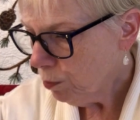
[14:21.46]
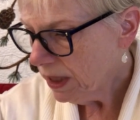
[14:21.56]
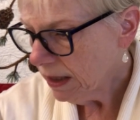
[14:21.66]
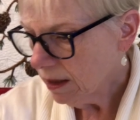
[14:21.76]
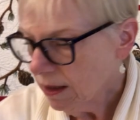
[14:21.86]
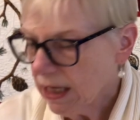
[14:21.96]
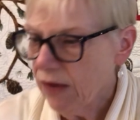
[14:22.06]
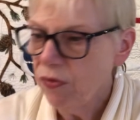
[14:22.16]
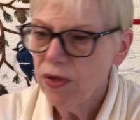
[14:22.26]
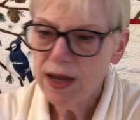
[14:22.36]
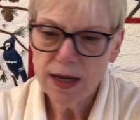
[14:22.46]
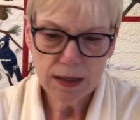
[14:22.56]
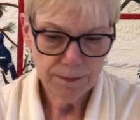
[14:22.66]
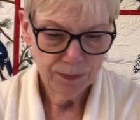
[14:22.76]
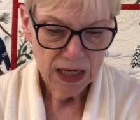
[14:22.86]
pieces, and
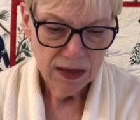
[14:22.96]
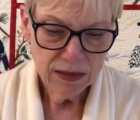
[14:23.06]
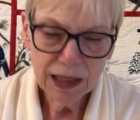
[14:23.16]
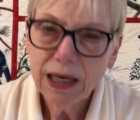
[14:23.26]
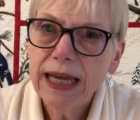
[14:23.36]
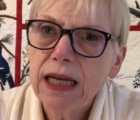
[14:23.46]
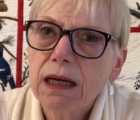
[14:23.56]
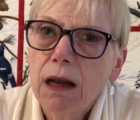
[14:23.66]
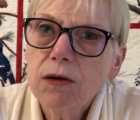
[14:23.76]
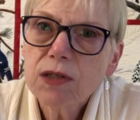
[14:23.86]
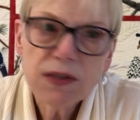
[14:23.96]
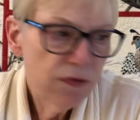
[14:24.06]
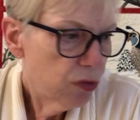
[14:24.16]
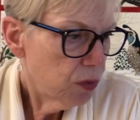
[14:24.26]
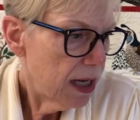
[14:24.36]
then the light colors of
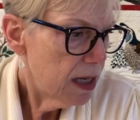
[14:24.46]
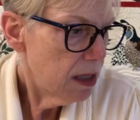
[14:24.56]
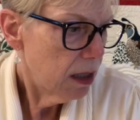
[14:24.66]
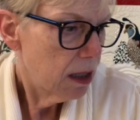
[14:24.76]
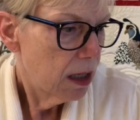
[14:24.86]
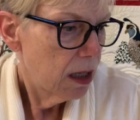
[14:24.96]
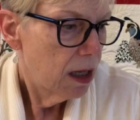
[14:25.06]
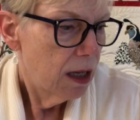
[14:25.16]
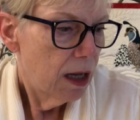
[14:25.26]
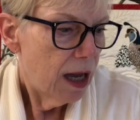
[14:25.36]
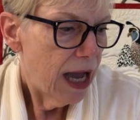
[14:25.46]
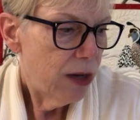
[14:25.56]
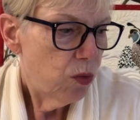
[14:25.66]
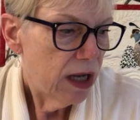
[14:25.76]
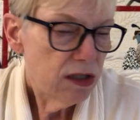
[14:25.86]
thread, I
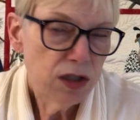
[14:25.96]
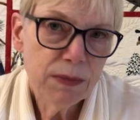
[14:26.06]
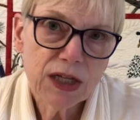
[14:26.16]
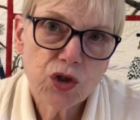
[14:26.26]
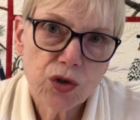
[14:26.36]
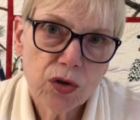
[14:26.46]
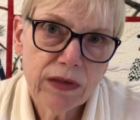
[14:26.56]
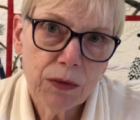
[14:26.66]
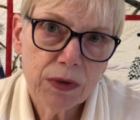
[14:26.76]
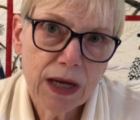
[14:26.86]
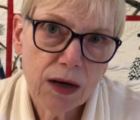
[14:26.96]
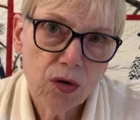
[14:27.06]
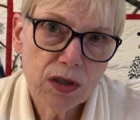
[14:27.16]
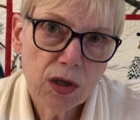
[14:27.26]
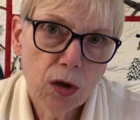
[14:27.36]
wanted to make sure they were not
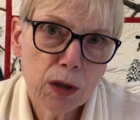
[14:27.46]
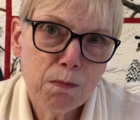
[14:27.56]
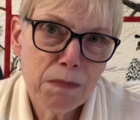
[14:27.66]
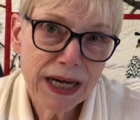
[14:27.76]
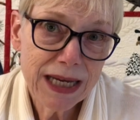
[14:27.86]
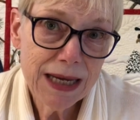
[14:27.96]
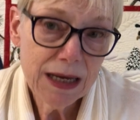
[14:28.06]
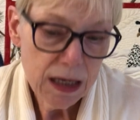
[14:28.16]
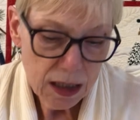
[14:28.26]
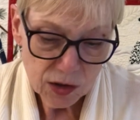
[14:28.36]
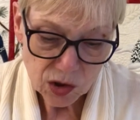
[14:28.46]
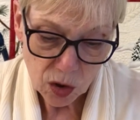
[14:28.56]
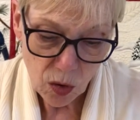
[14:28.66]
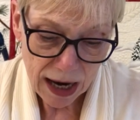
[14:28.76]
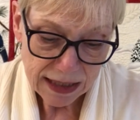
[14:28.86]
going to look muddy.
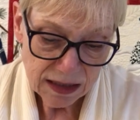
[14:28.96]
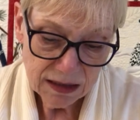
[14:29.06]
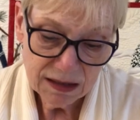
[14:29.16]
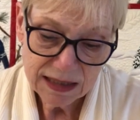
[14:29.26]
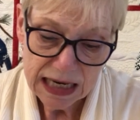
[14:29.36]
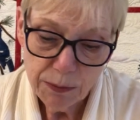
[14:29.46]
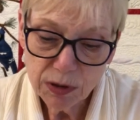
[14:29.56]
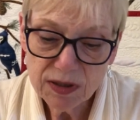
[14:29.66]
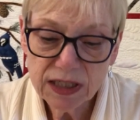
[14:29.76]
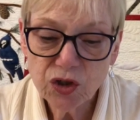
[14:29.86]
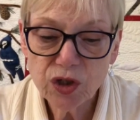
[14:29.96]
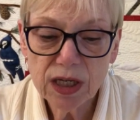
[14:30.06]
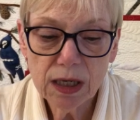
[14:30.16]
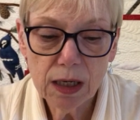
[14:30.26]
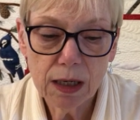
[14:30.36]
So I did the sample
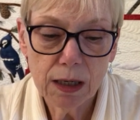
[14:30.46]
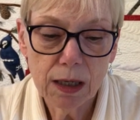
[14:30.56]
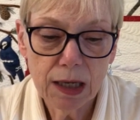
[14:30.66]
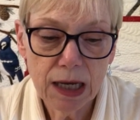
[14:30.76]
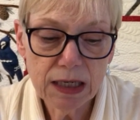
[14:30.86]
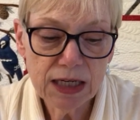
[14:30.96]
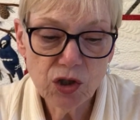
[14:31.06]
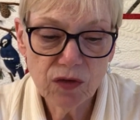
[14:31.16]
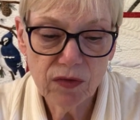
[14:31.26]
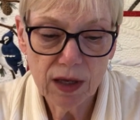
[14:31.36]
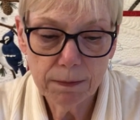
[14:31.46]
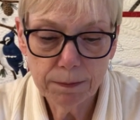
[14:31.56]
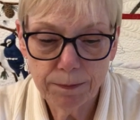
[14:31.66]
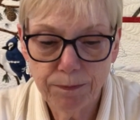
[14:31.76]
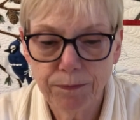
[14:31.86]
stitching on each of them,
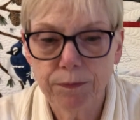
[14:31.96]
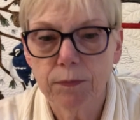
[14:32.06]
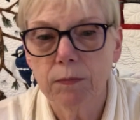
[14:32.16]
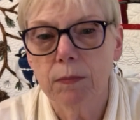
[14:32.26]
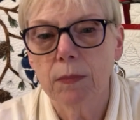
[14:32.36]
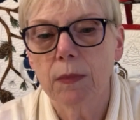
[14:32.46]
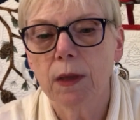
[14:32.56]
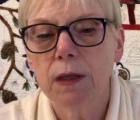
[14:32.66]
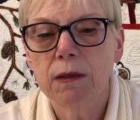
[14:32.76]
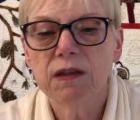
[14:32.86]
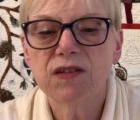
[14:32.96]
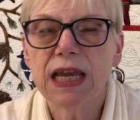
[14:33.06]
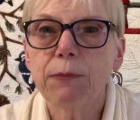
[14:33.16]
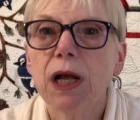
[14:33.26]
the same